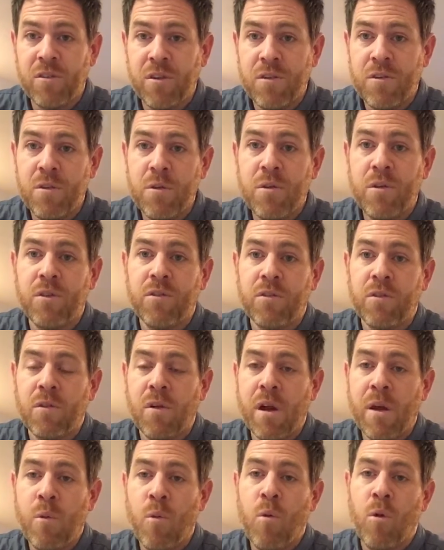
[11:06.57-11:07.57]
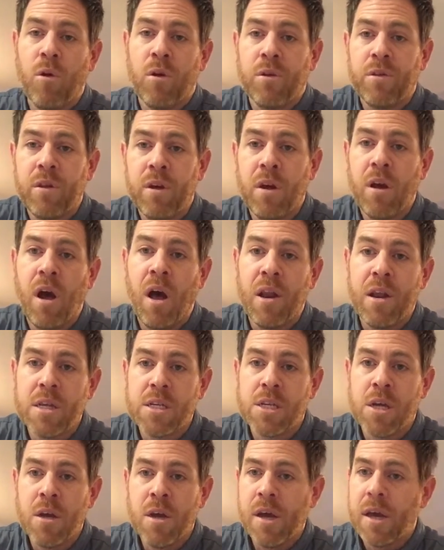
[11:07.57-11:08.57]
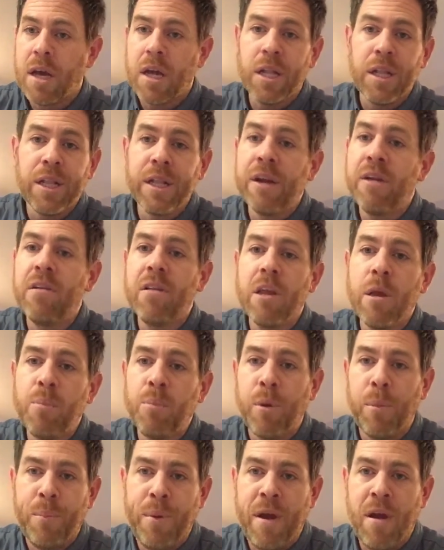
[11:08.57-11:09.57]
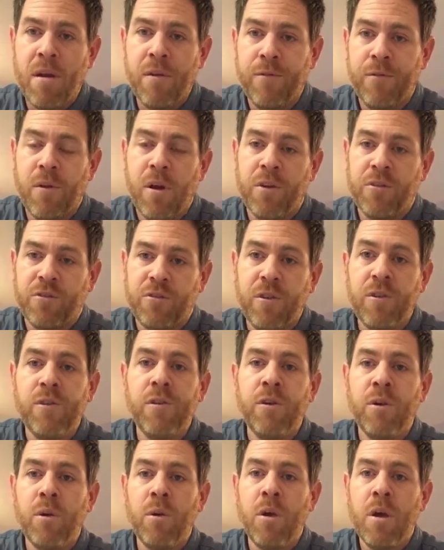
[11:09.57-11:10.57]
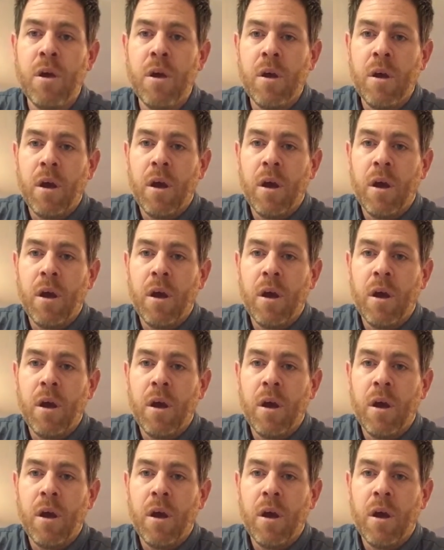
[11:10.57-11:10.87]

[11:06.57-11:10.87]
to do this great work that God has clearly prepared for us to do,